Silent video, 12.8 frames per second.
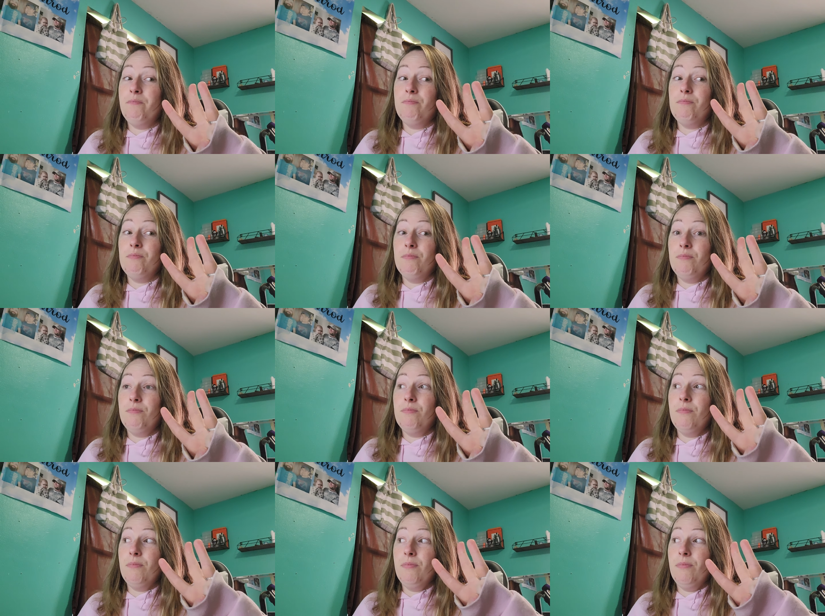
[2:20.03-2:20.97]

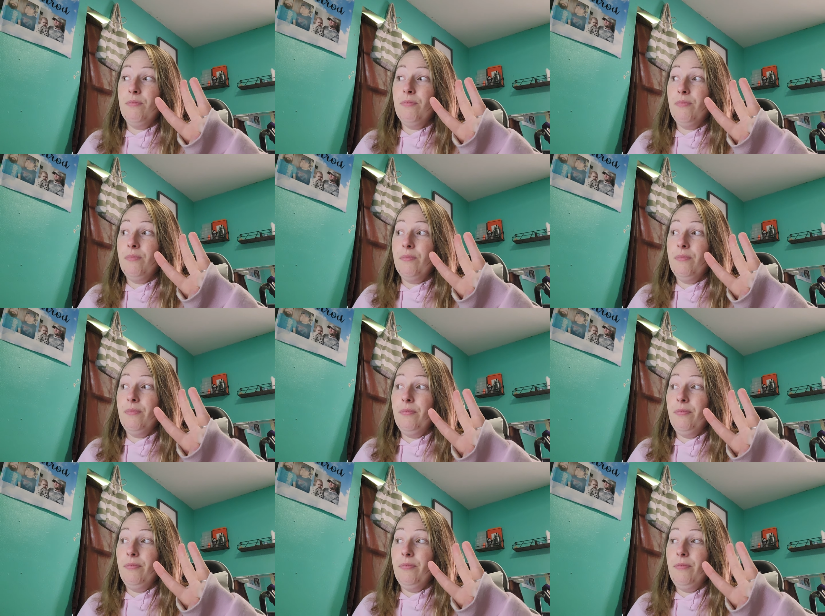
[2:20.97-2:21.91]

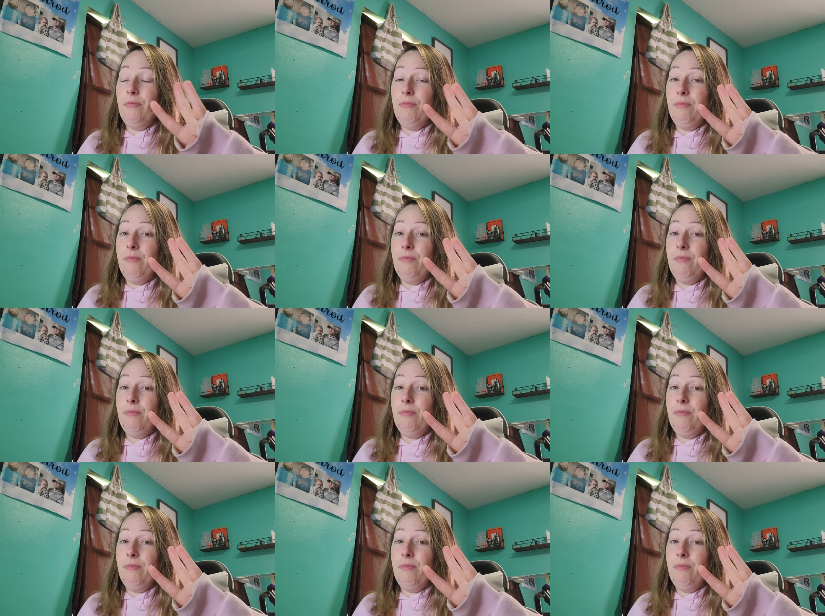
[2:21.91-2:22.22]
Nobody speaks.